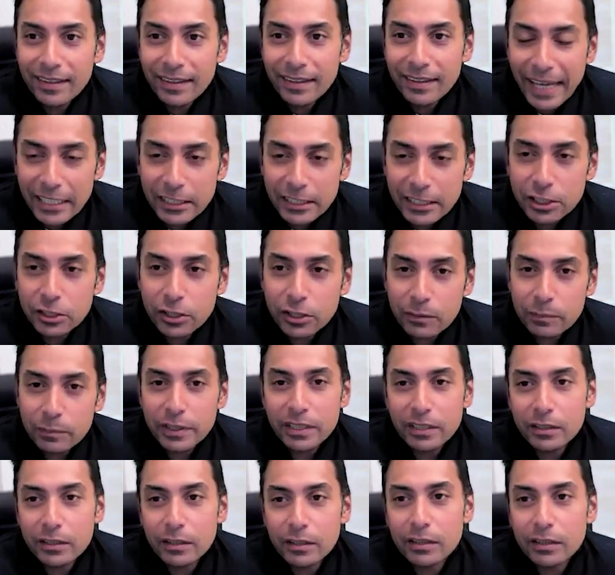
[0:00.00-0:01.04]
that should
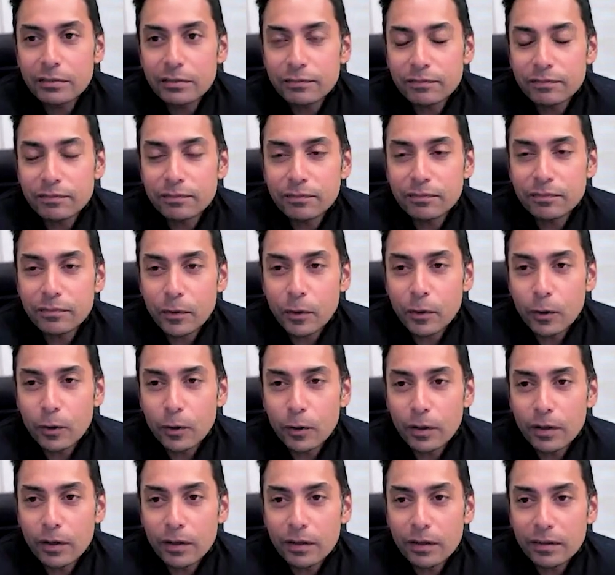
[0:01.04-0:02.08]
be good
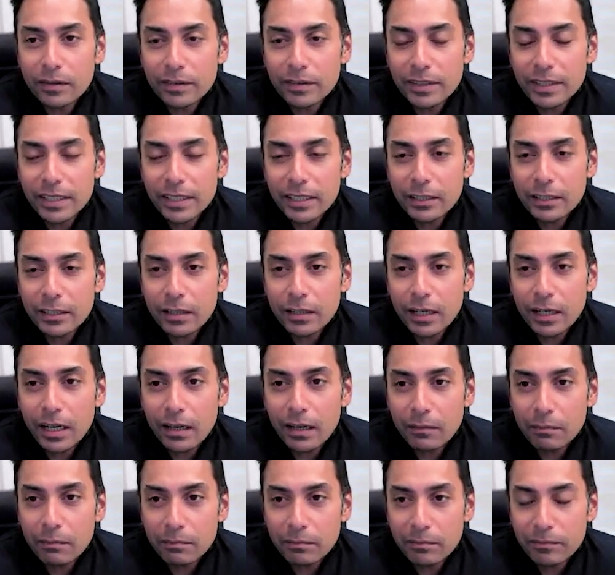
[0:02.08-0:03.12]
for the
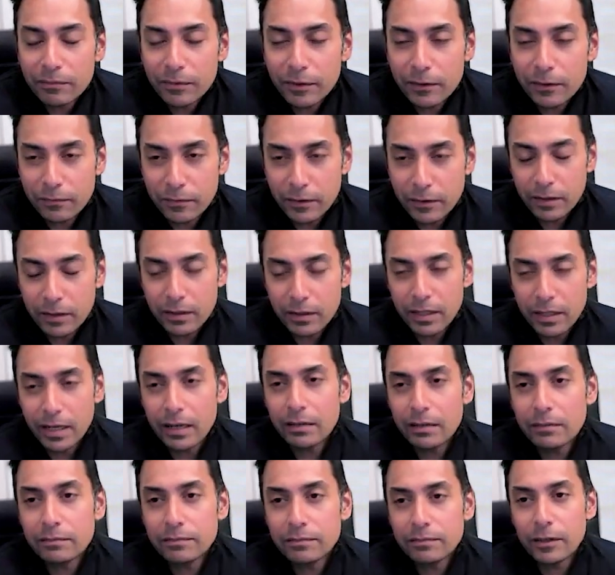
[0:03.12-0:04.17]

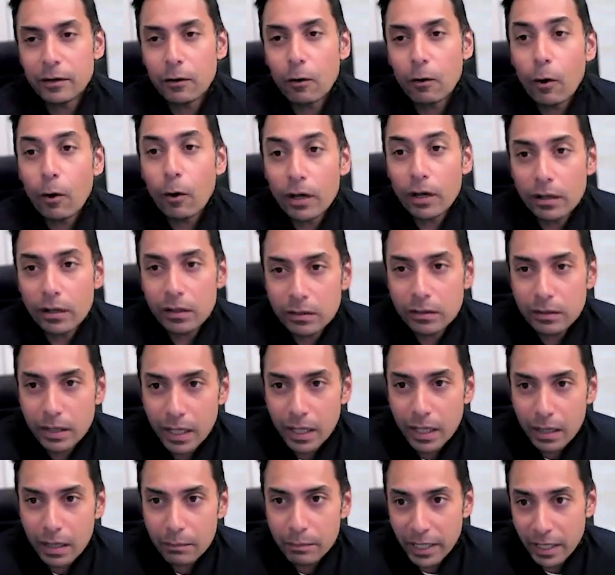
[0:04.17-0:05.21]
for oil
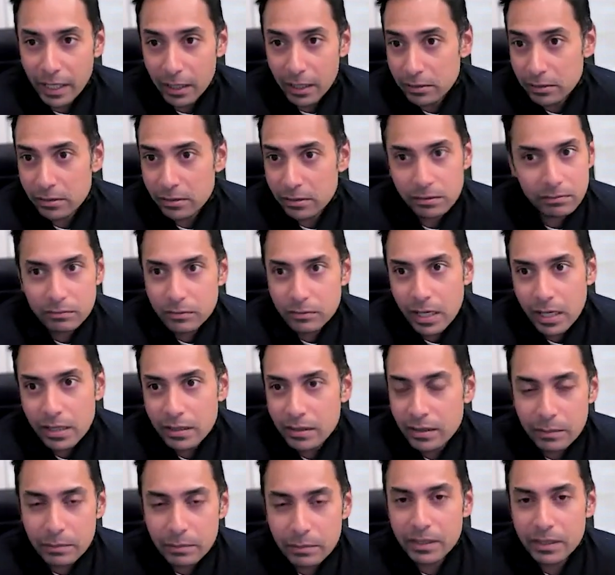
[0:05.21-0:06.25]
bears,
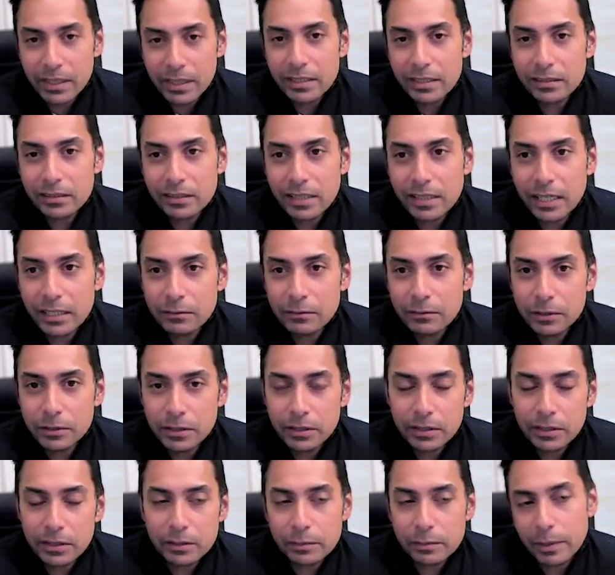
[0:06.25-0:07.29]
right? I mean, that's what
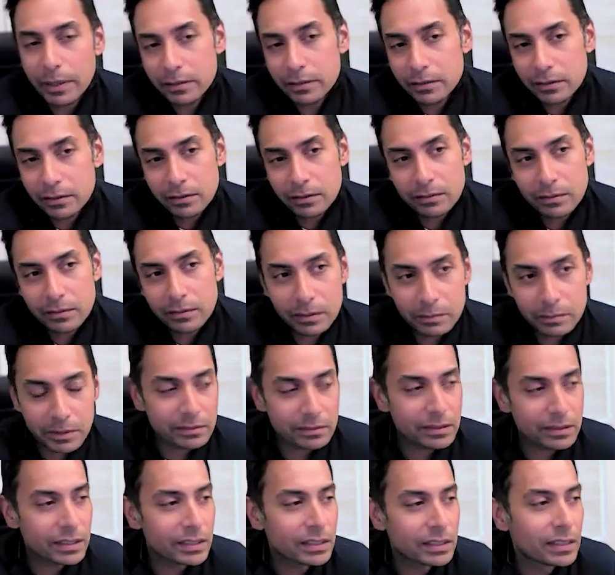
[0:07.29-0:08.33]
you'd expect. So, I
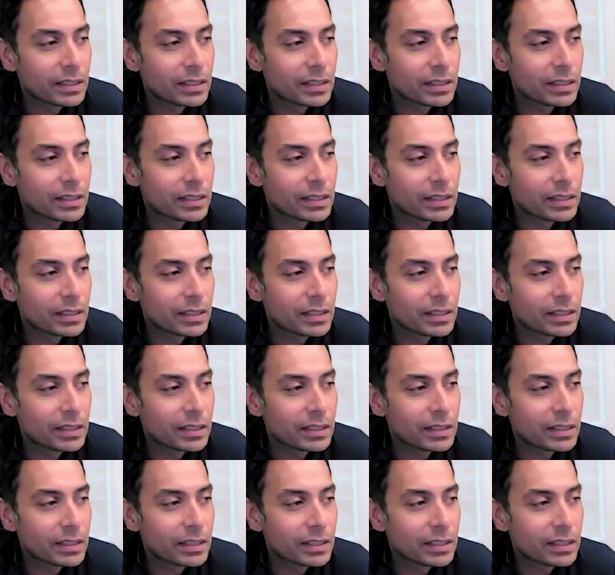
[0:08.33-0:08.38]
mean,